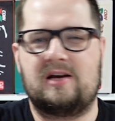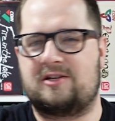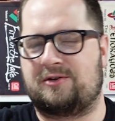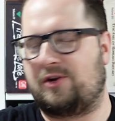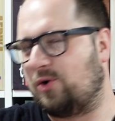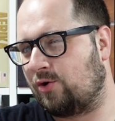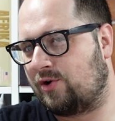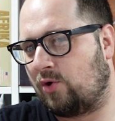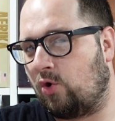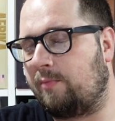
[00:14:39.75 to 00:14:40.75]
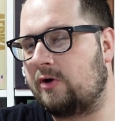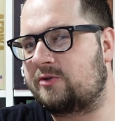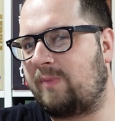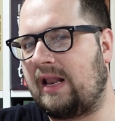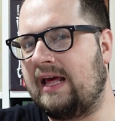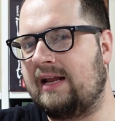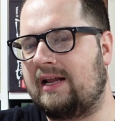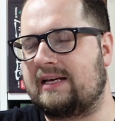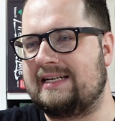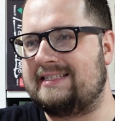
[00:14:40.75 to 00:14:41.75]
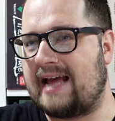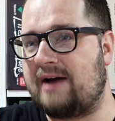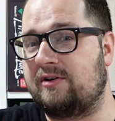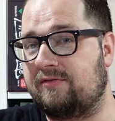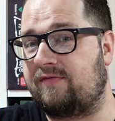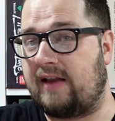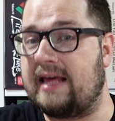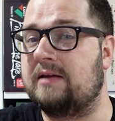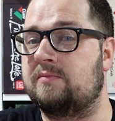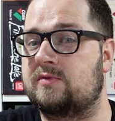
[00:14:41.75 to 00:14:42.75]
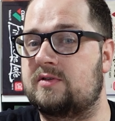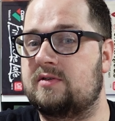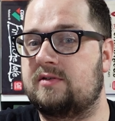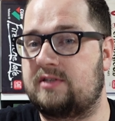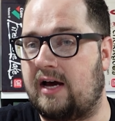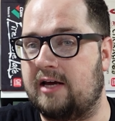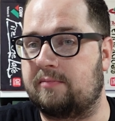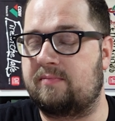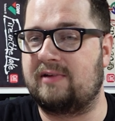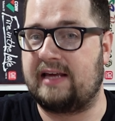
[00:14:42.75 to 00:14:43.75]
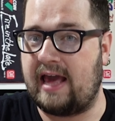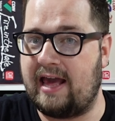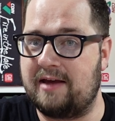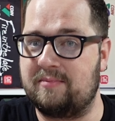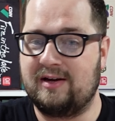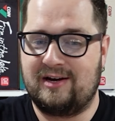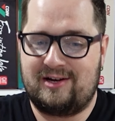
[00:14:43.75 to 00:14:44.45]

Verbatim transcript: So you, you're almost playing like a Down in Flames type game.